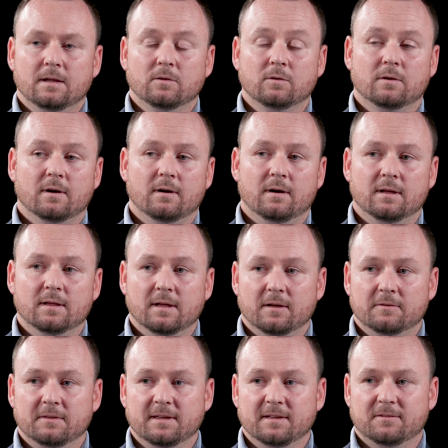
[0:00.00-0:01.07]
Look, I
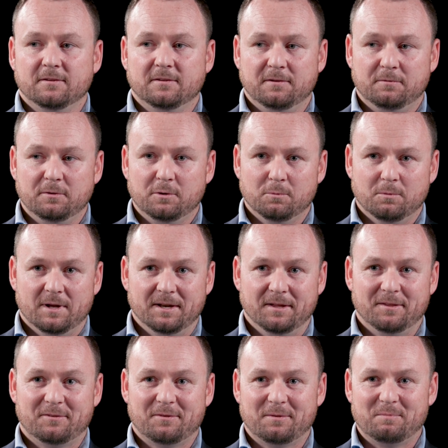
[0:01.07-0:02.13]
think it's a difficult one.
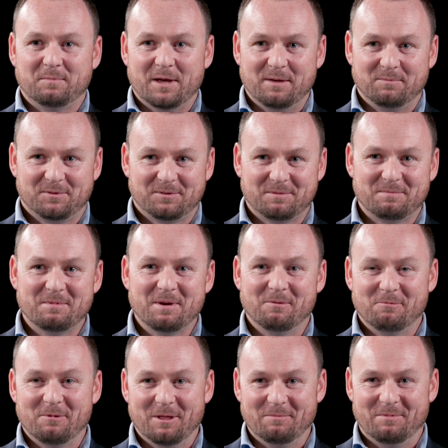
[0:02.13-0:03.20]
It's perhaps
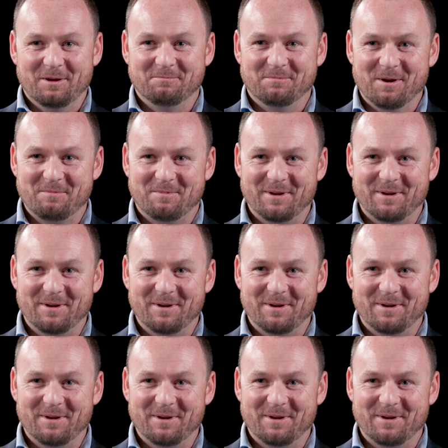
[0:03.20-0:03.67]
well above my